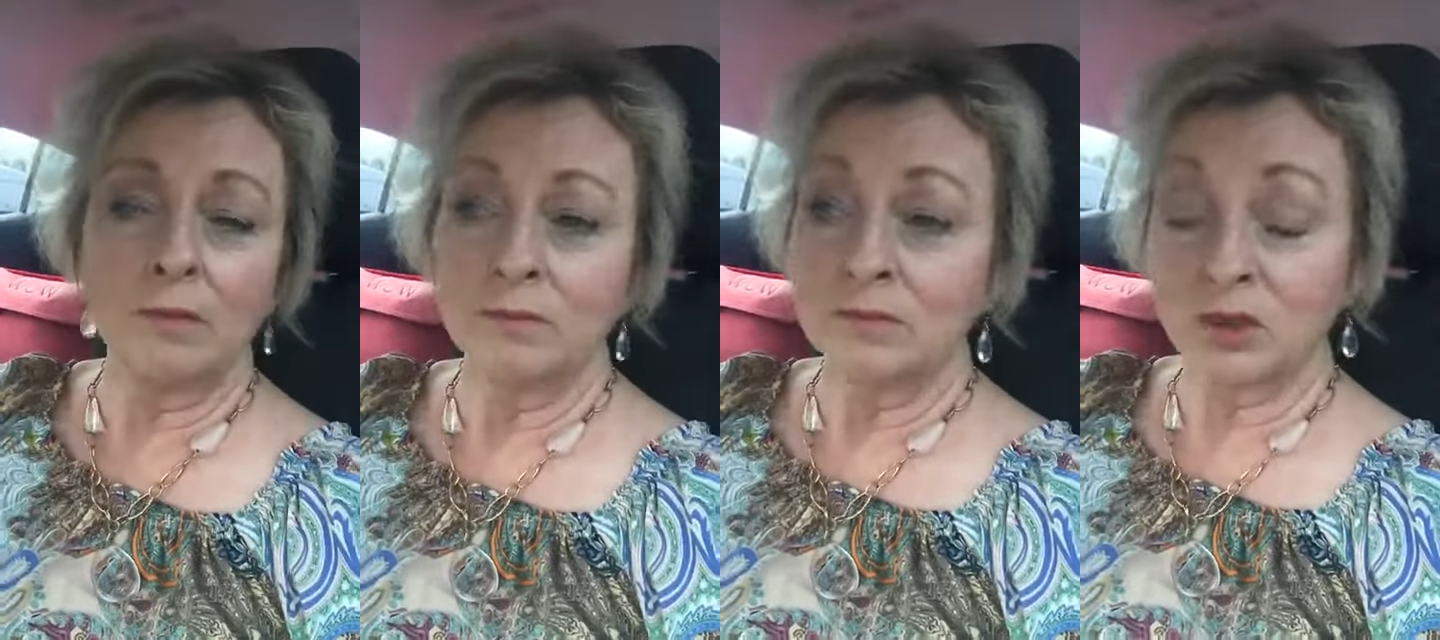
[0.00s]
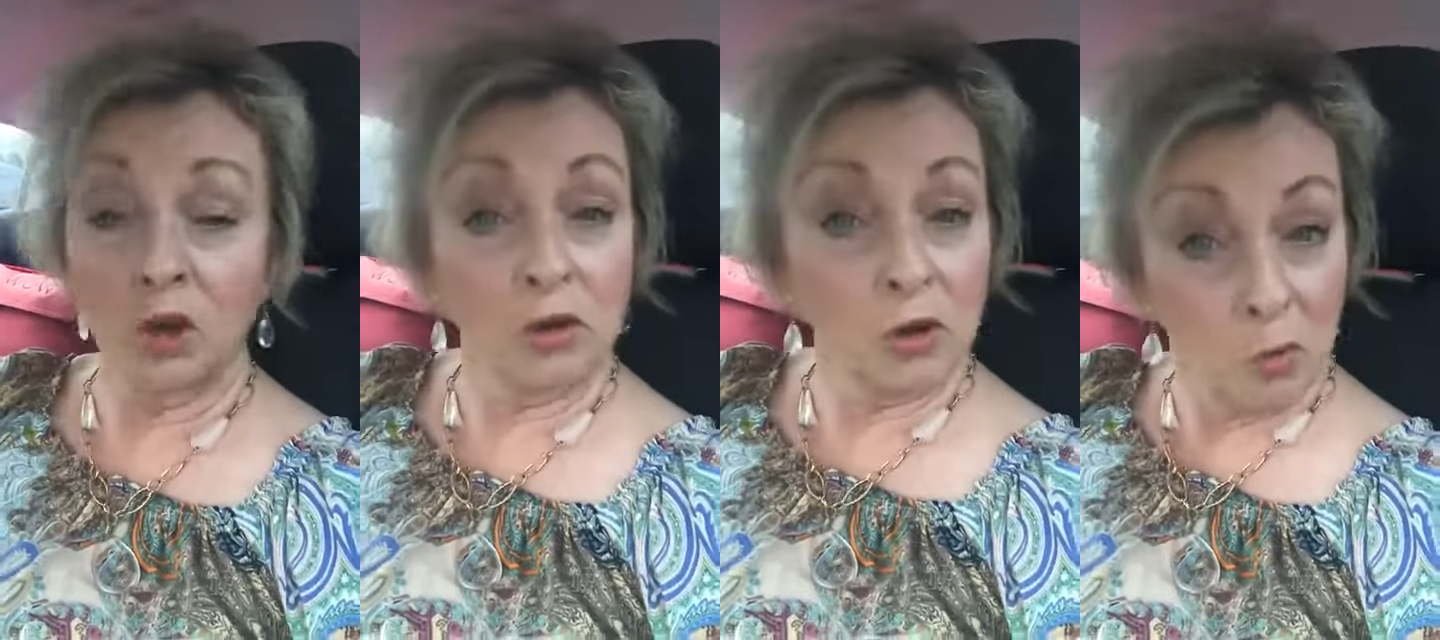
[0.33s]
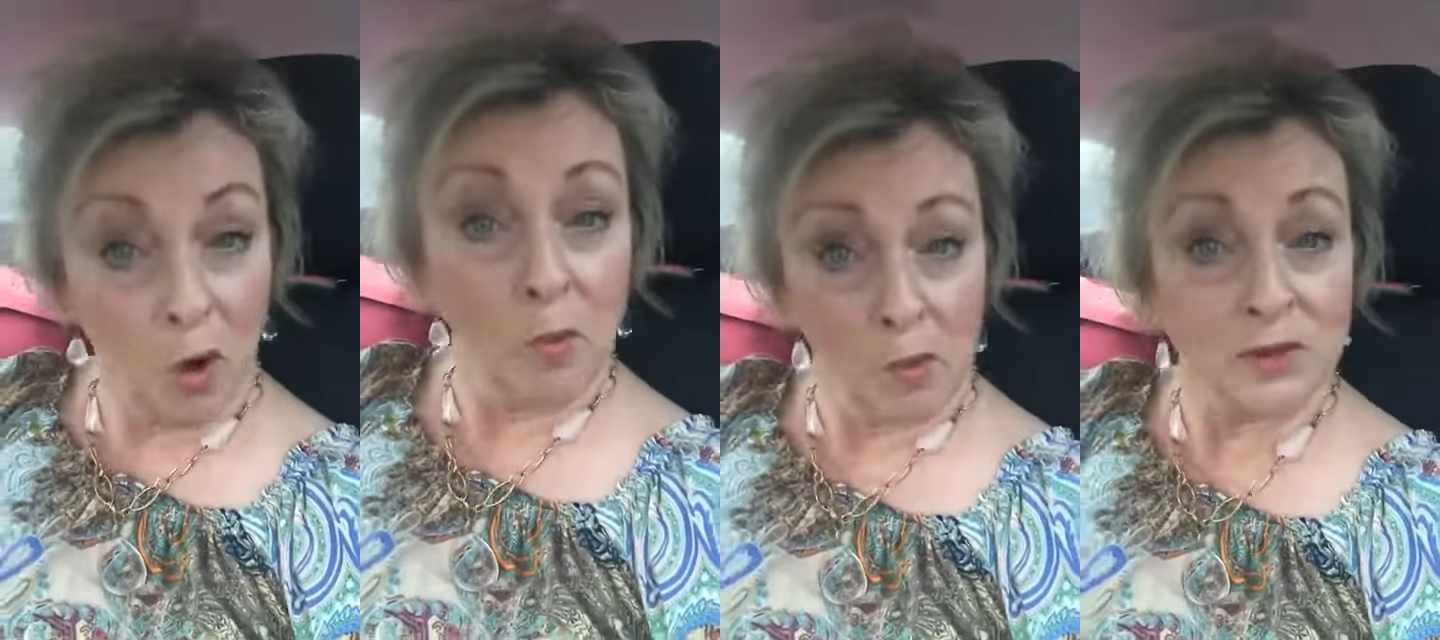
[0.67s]
So you
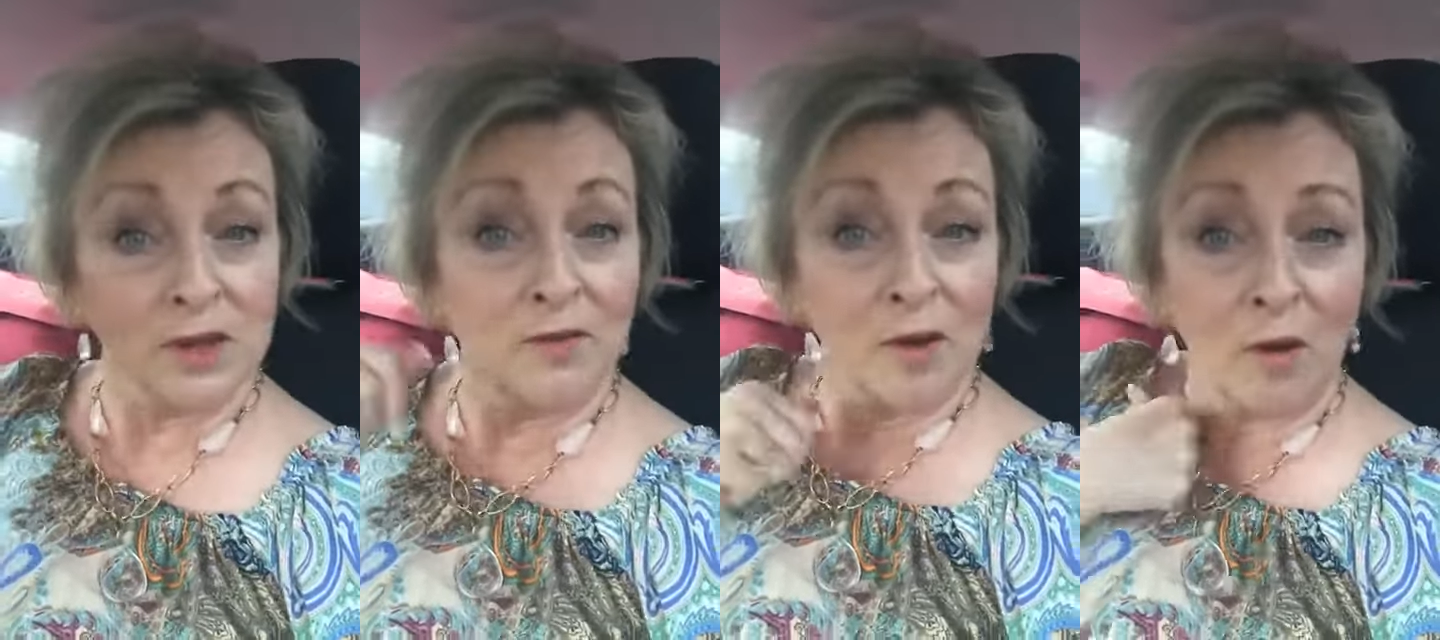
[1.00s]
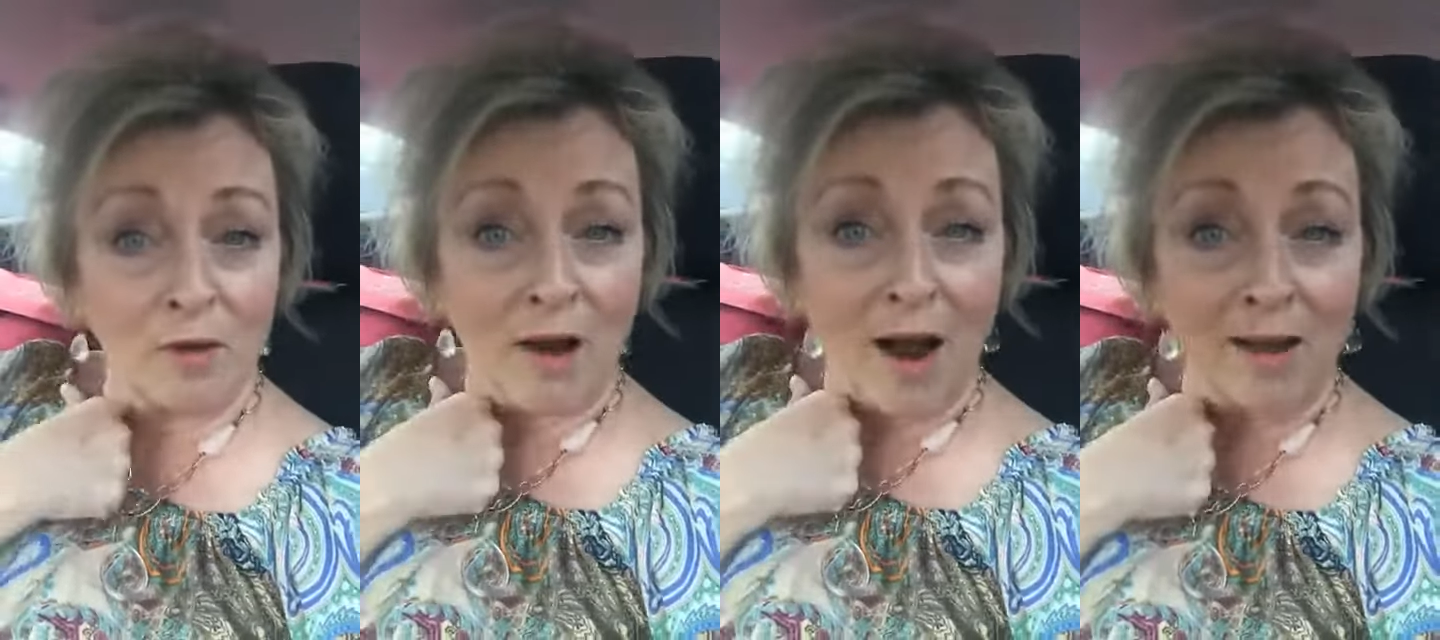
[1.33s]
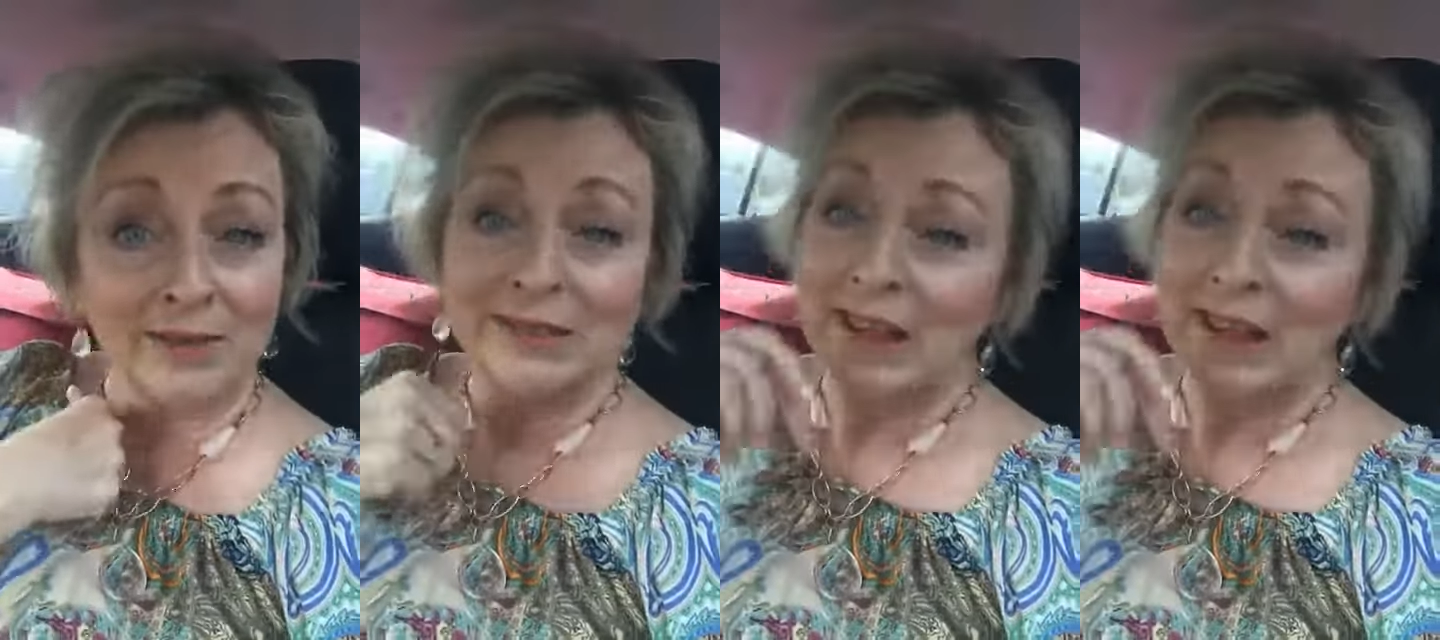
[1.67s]
want more stuff going wrong?